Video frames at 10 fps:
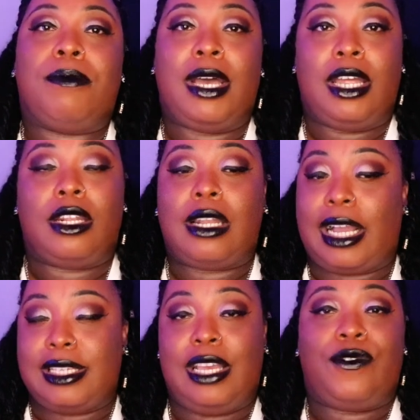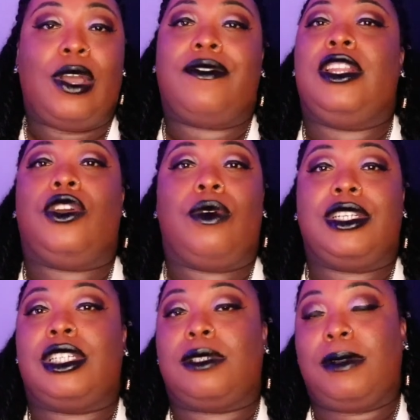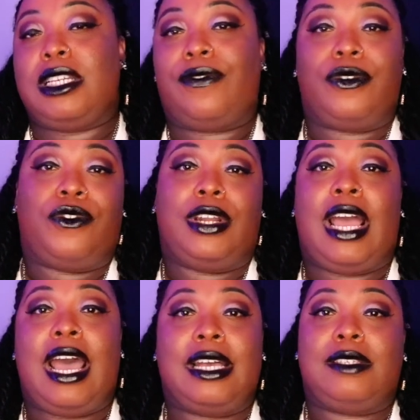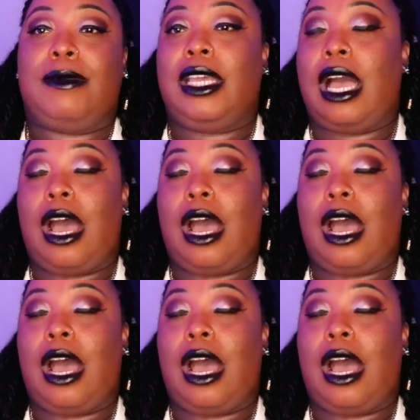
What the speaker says: But like I said, if you have any questions, please feel free to ask me.